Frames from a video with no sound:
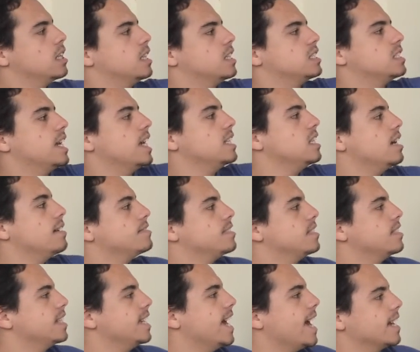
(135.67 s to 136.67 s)
The standoffs
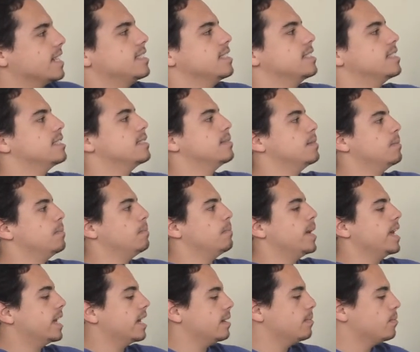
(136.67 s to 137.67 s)
on the axis
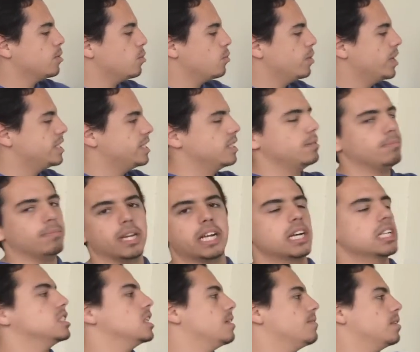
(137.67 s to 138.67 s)
make it more rigid
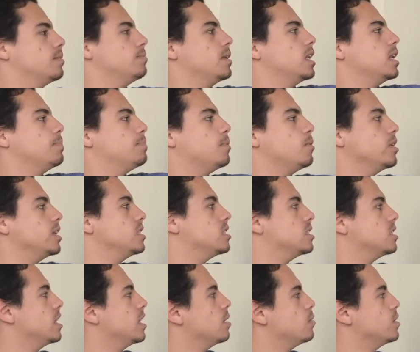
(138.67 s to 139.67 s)
because of the many
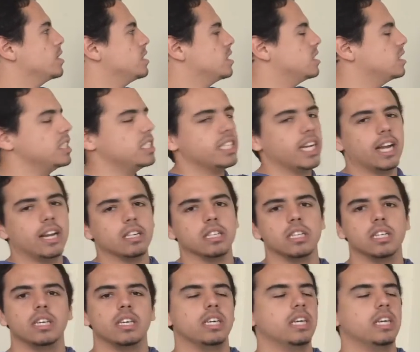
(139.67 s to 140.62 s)
points in which the C-channel